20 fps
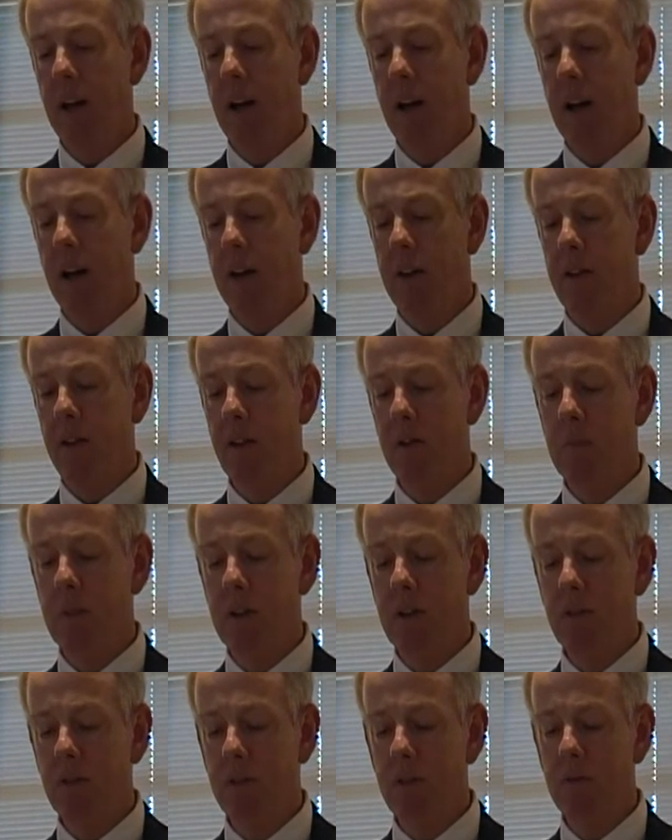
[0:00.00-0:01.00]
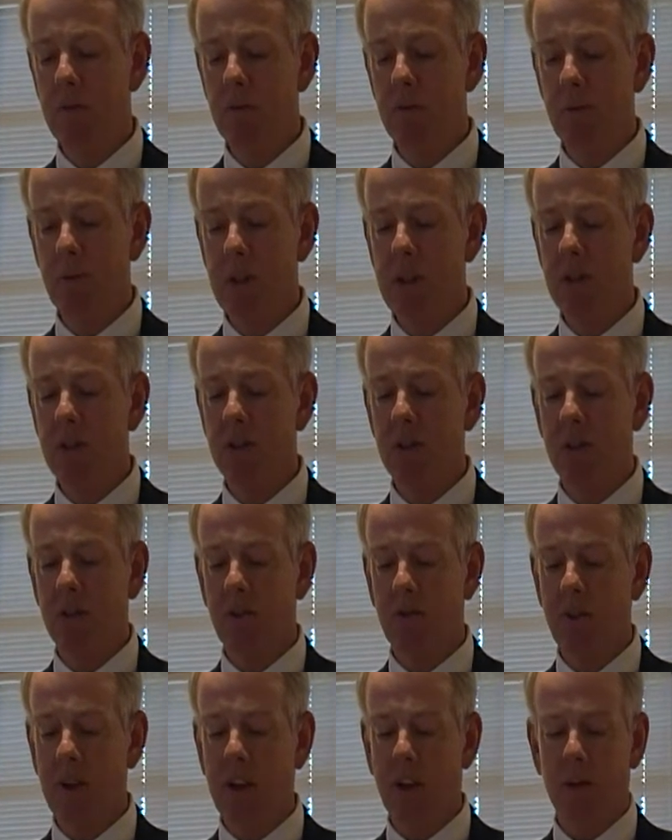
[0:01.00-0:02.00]
Uh, there have been two recent
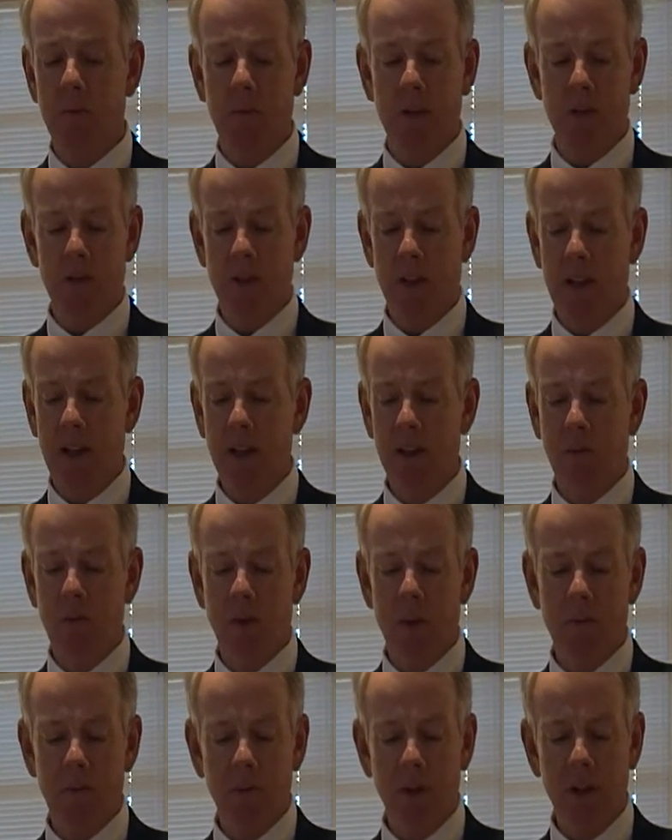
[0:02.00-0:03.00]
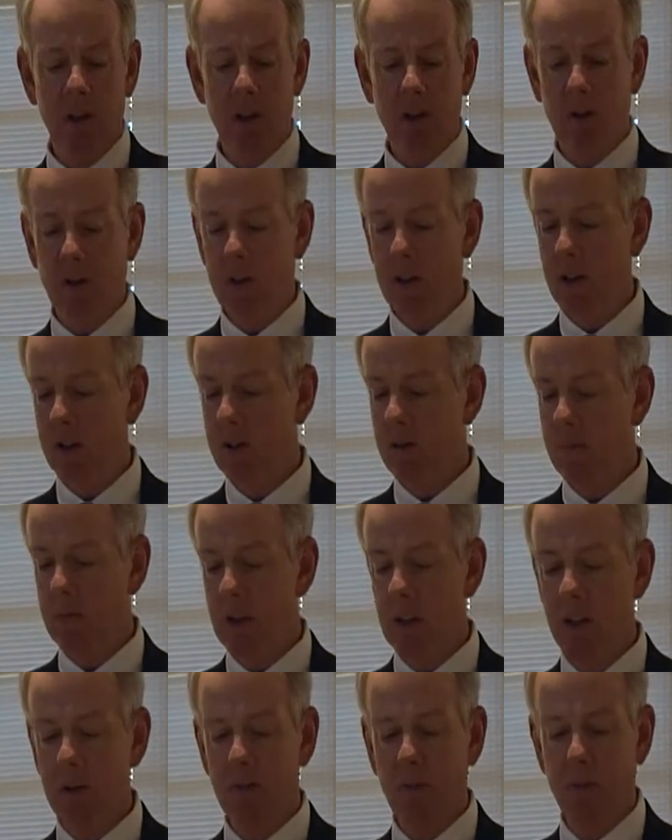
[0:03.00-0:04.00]
developments that I did want to bring to your attention,
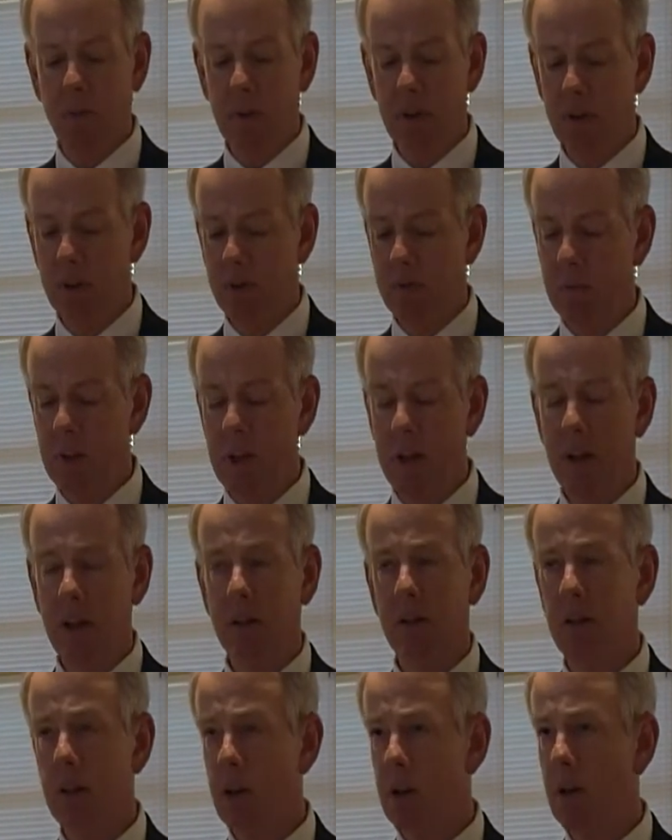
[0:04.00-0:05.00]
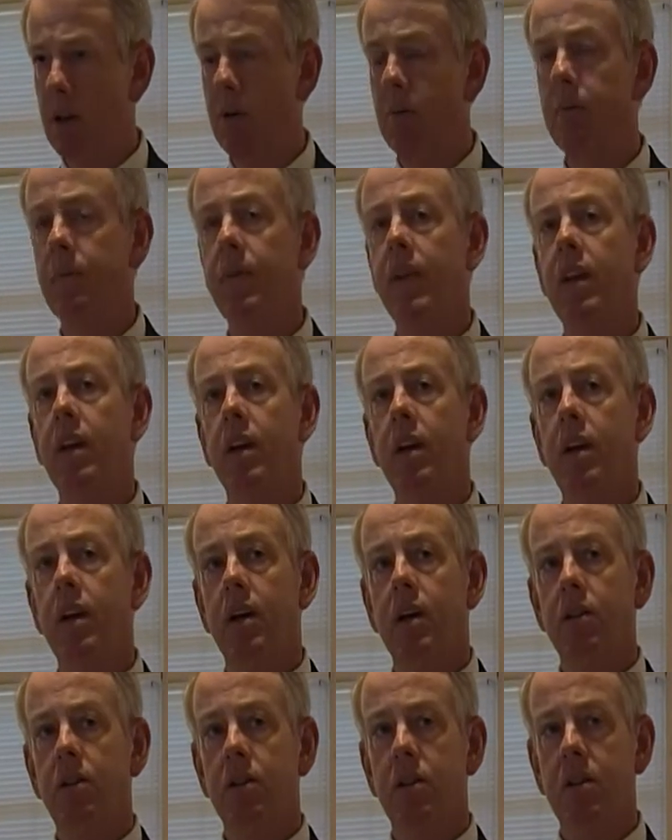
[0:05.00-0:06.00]
many of which you may know.
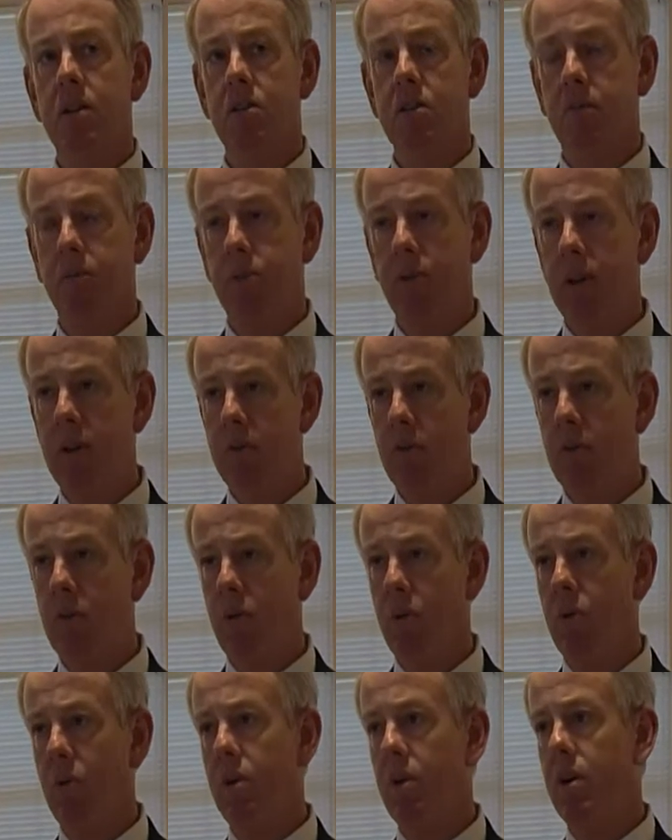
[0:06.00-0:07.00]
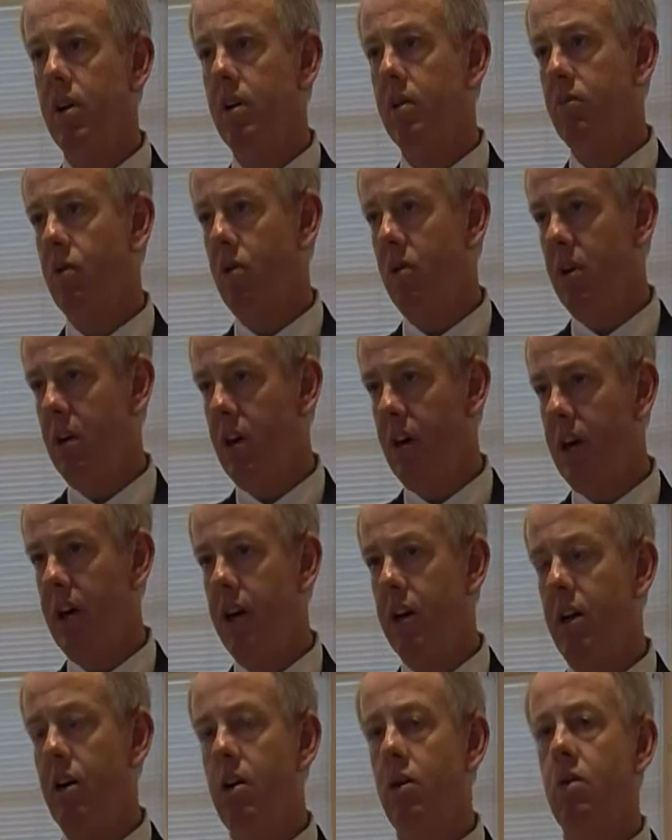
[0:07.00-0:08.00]
The Supreme Court of
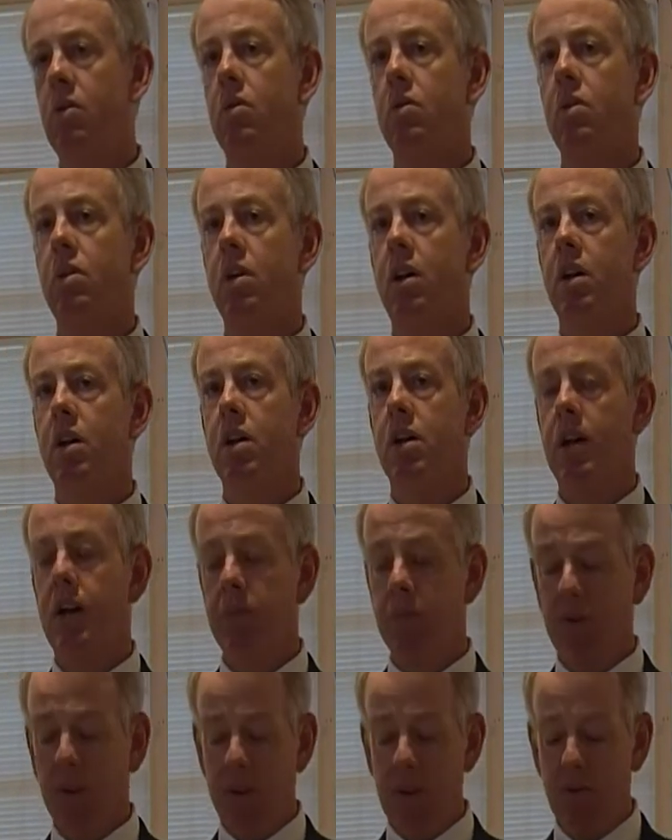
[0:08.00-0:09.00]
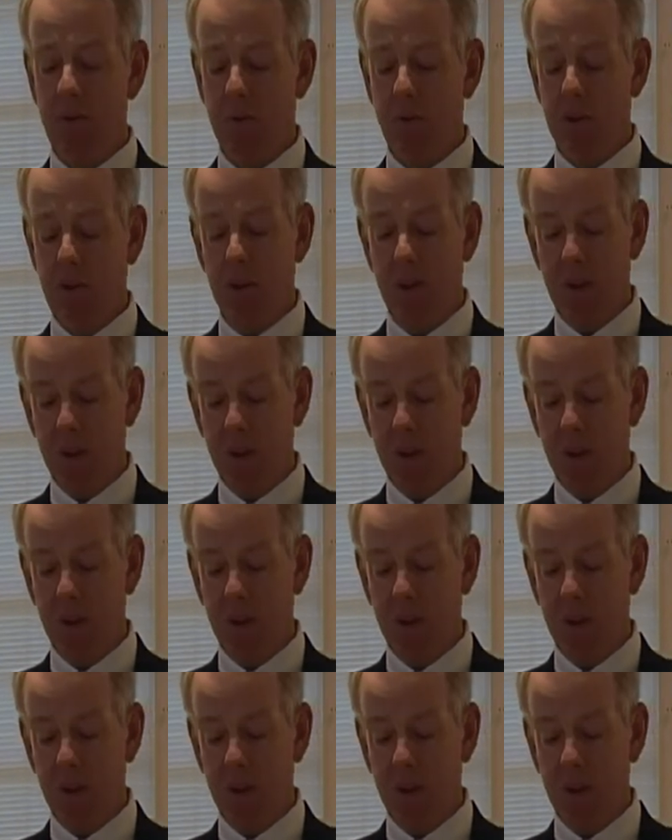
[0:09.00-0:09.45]
Ohio, uh, I believe it was